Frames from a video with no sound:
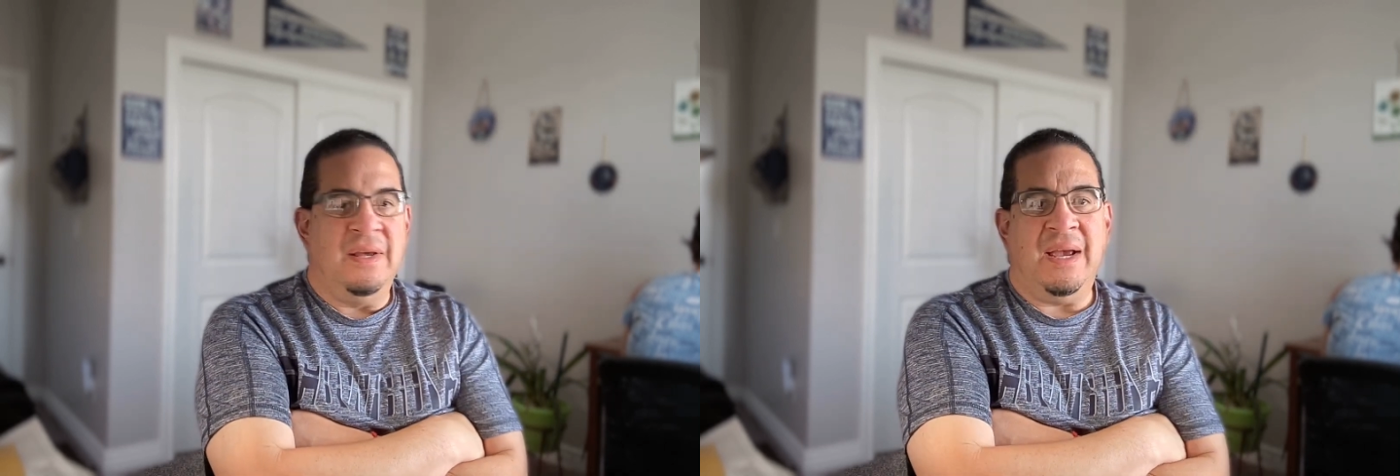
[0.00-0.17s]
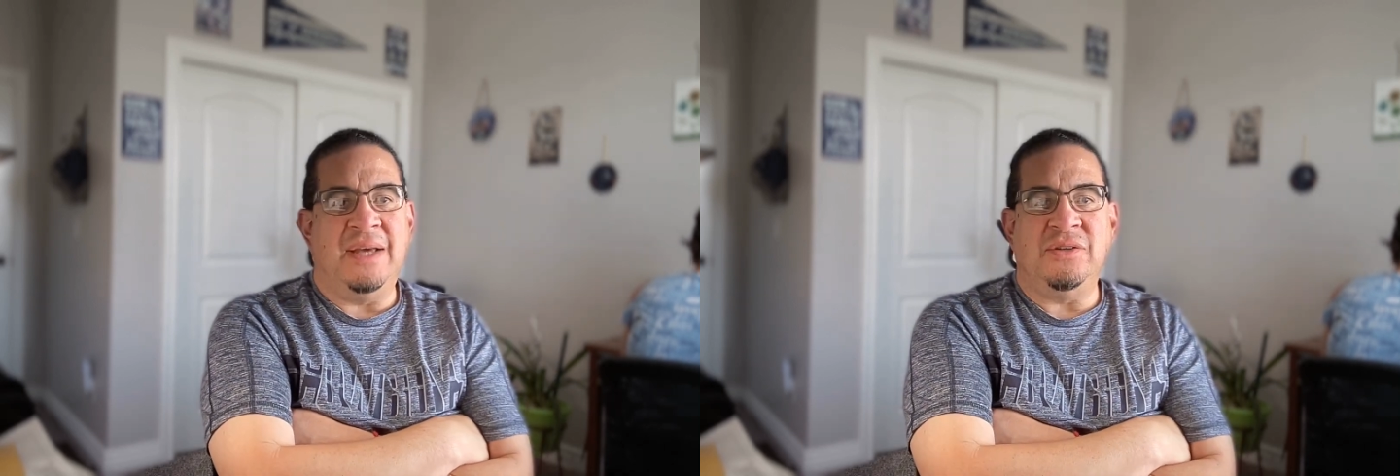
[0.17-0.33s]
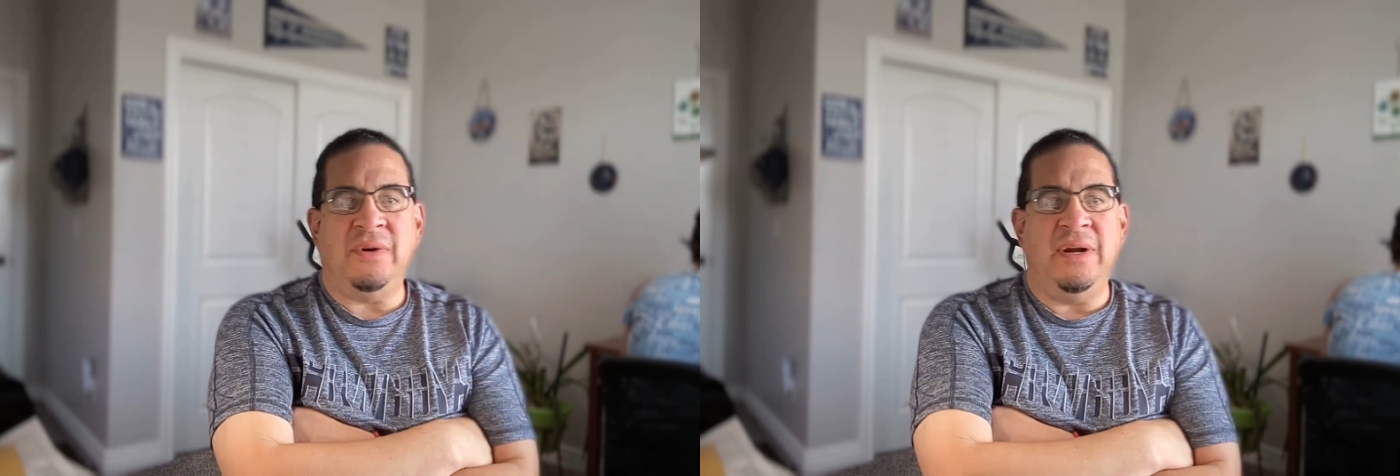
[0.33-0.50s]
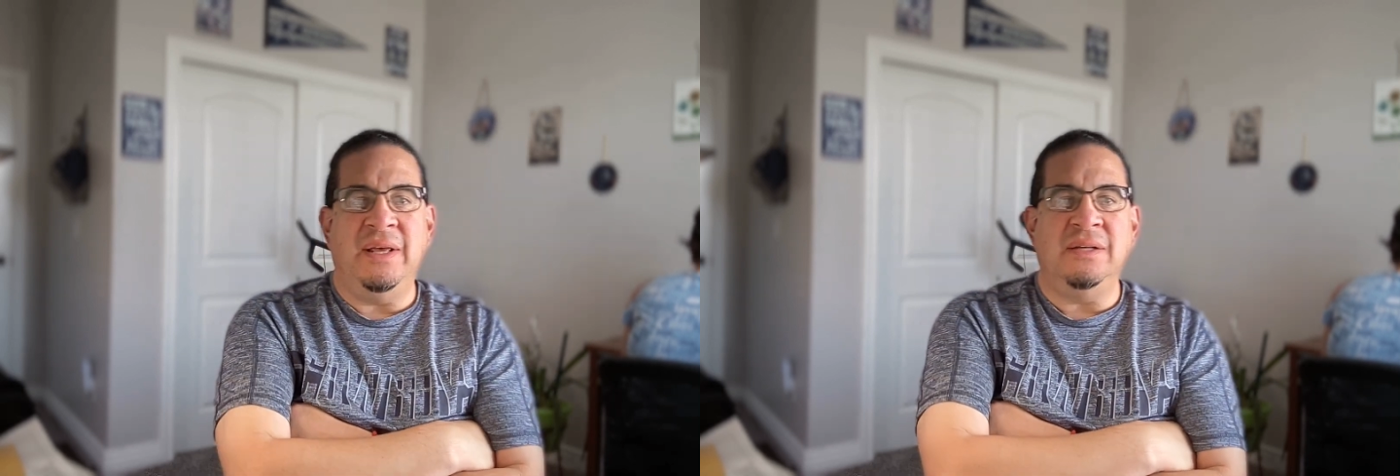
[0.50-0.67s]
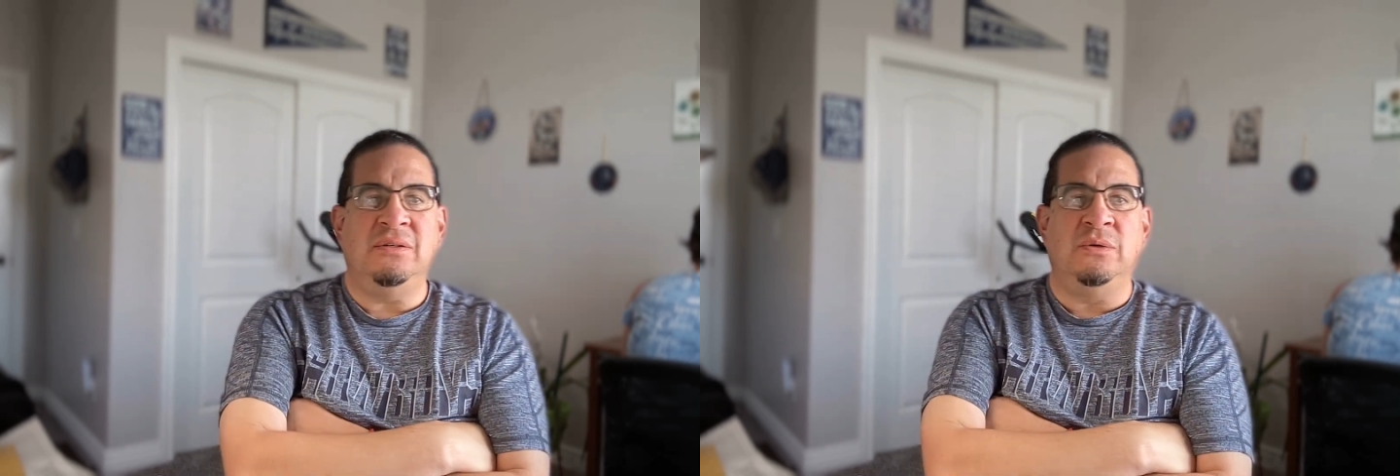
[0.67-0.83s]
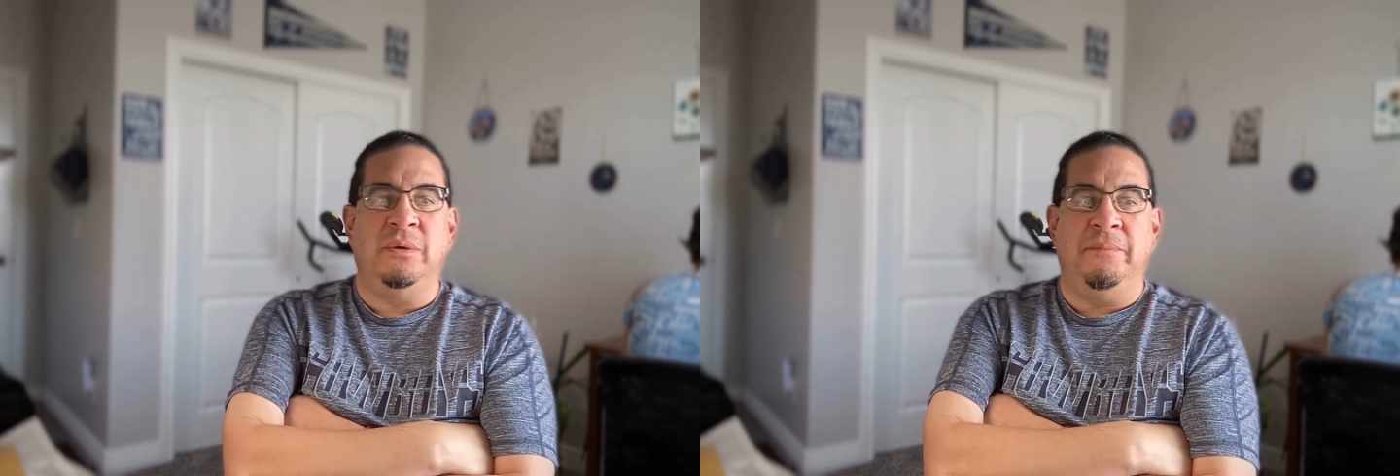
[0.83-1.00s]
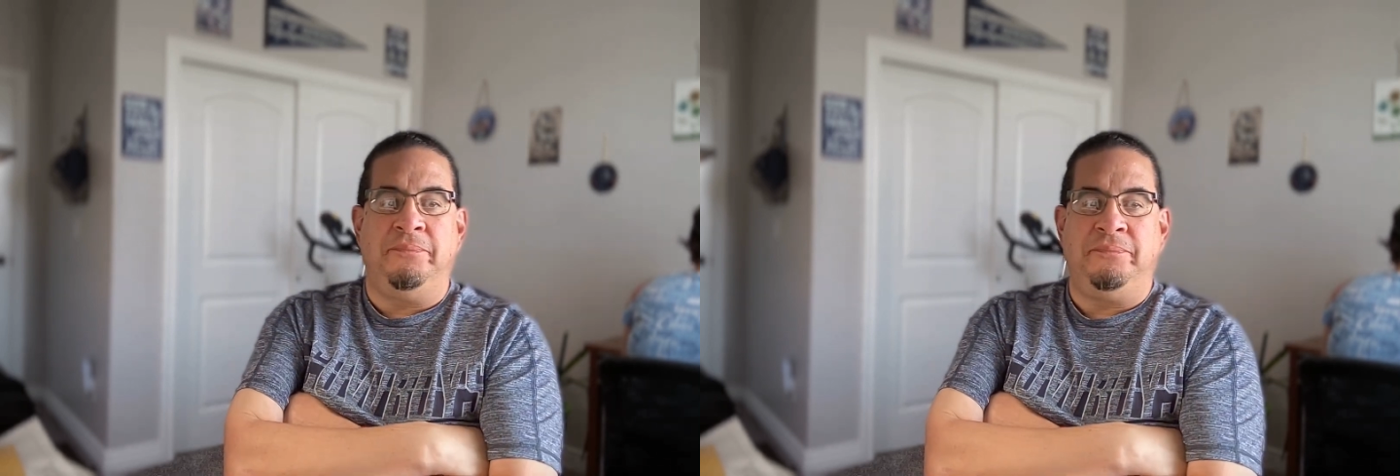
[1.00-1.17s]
guy's right next to him.